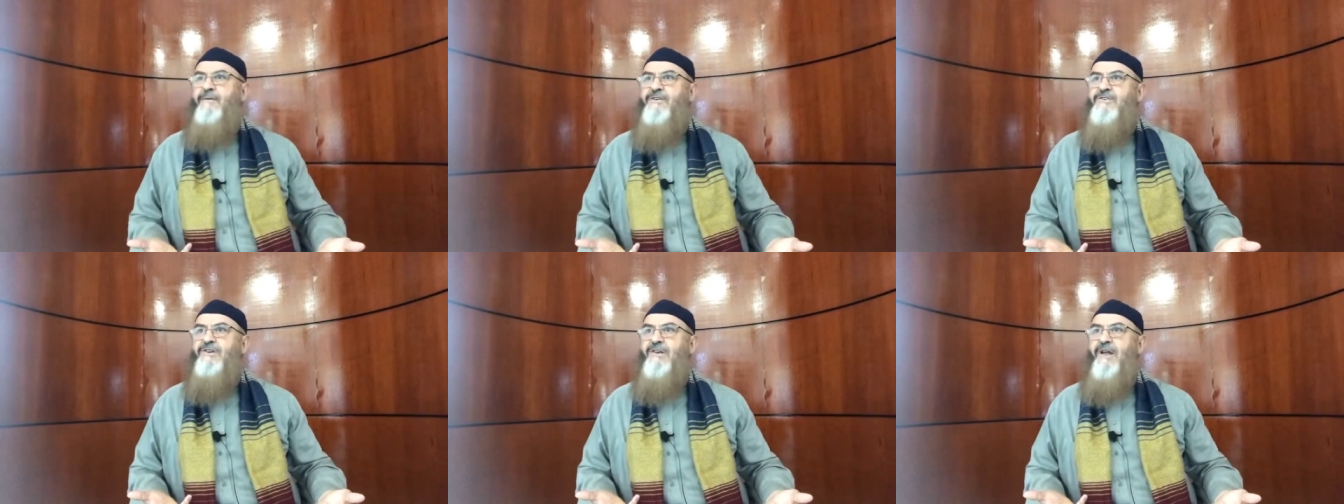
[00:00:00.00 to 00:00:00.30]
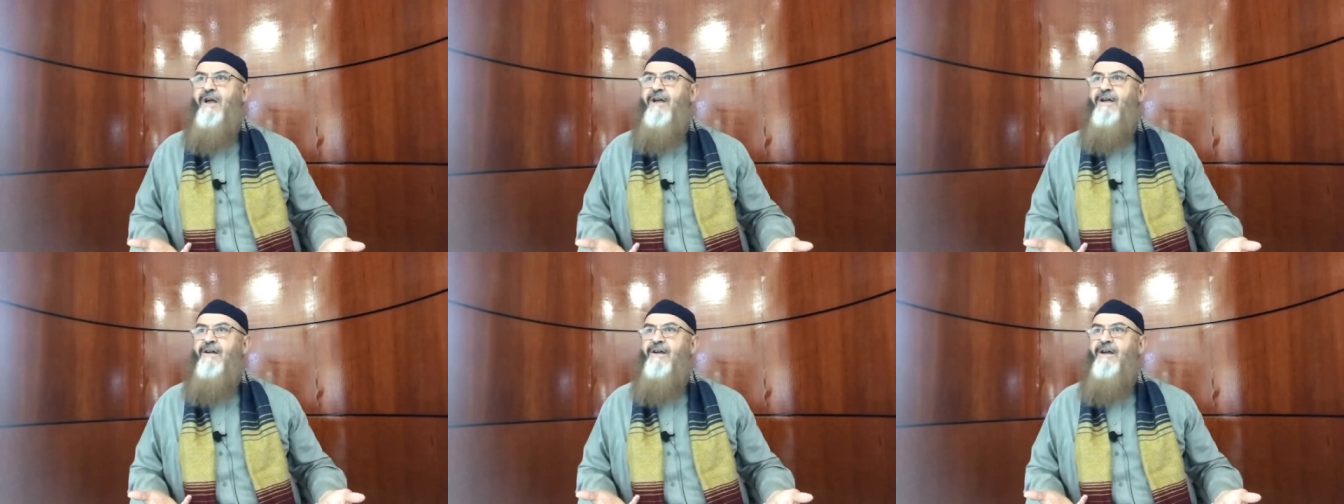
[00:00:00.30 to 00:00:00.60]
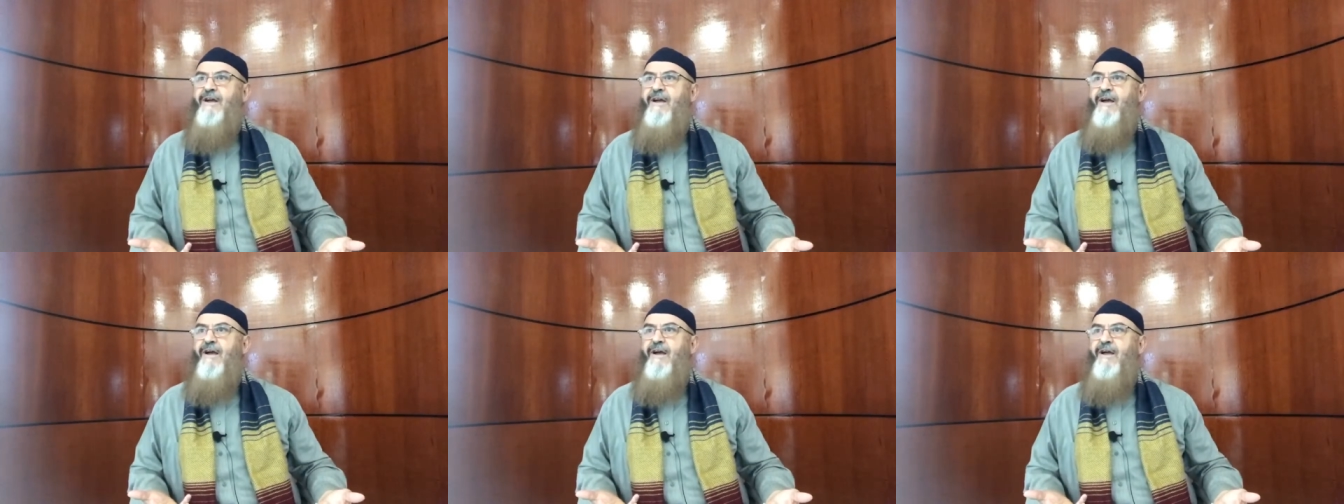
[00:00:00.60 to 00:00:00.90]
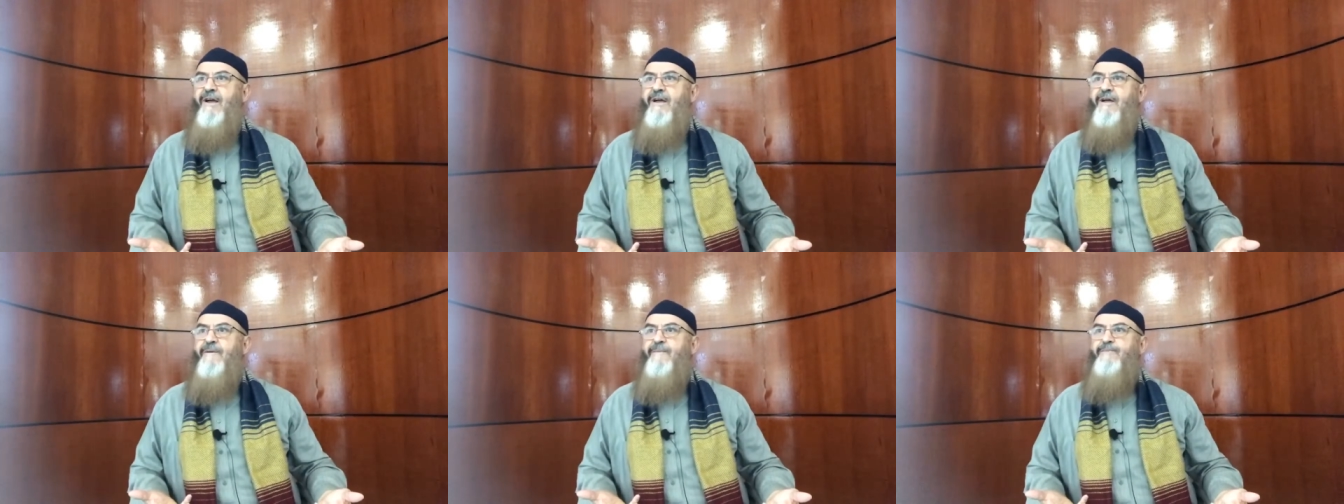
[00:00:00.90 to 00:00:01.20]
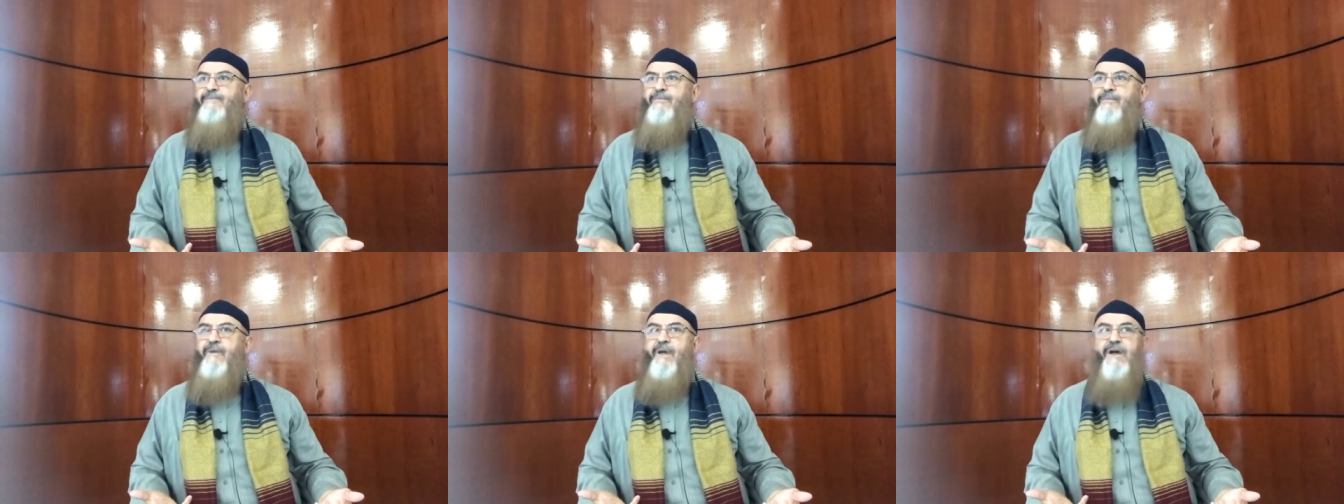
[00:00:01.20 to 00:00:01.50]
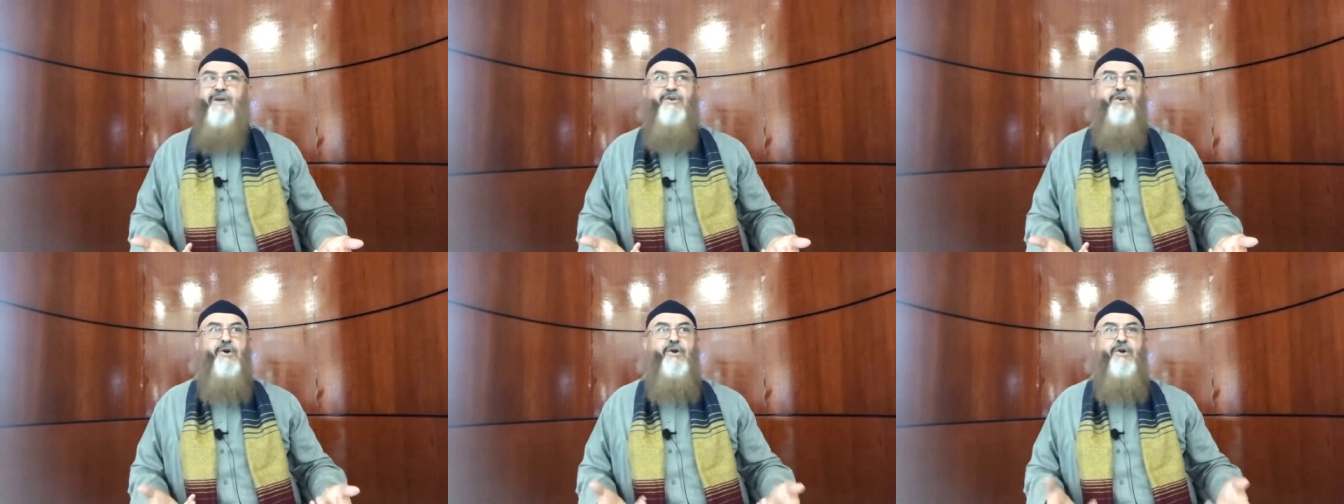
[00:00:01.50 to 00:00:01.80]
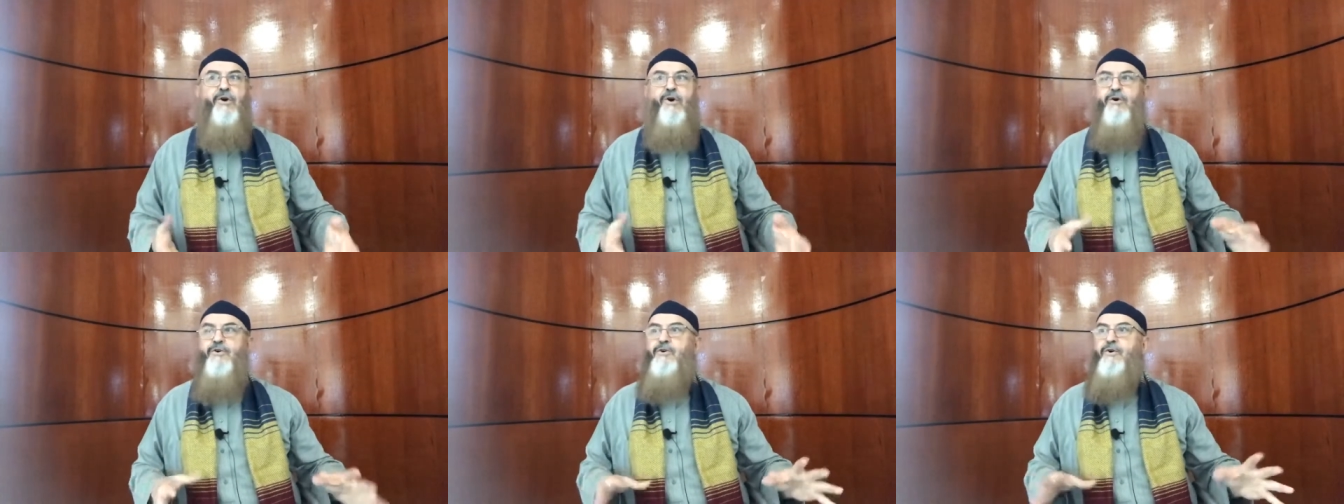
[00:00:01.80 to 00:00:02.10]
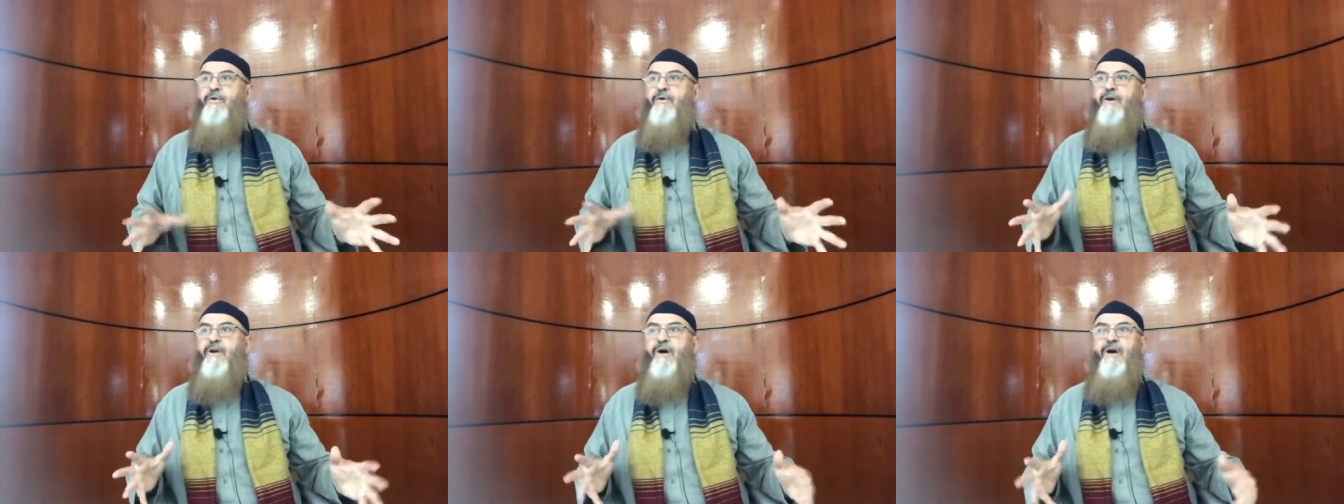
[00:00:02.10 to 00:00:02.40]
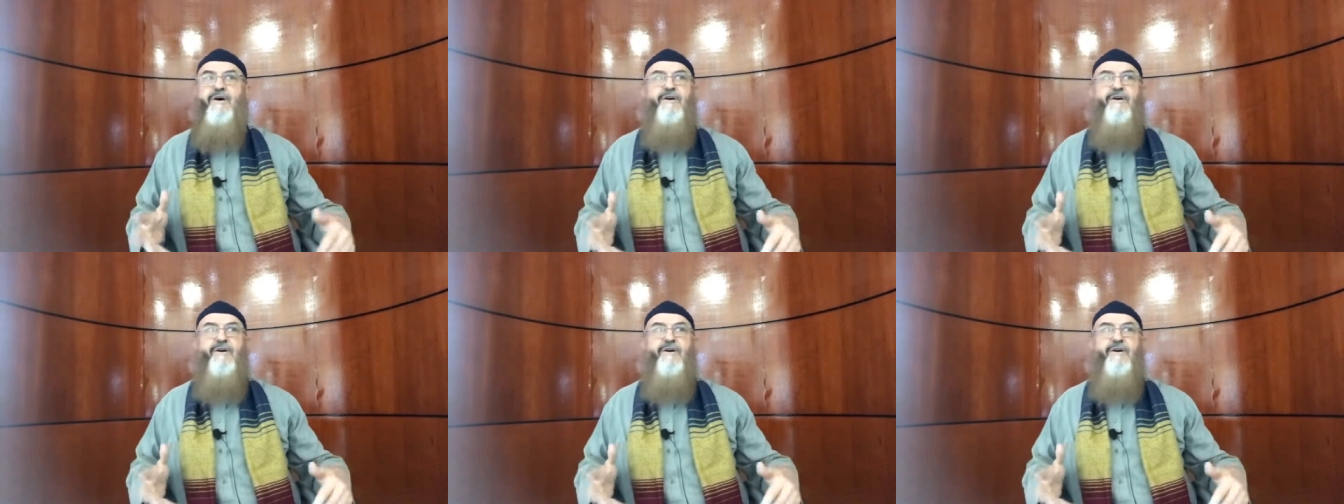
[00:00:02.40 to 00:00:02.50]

It's like uh, you know you're in a